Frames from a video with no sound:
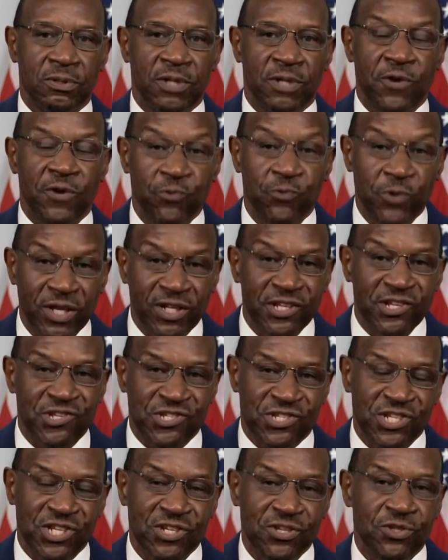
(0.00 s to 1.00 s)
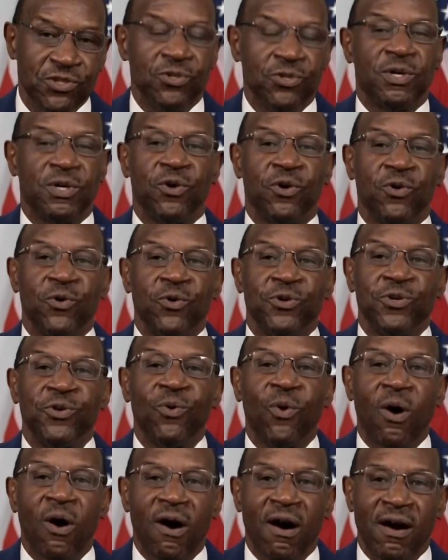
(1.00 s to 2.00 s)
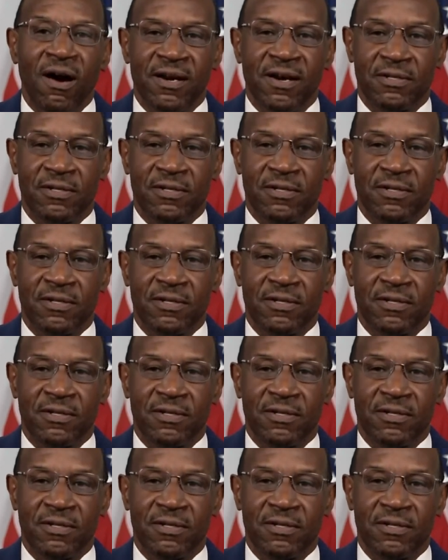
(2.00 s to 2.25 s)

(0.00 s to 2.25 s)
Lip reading: They really see you and who you are.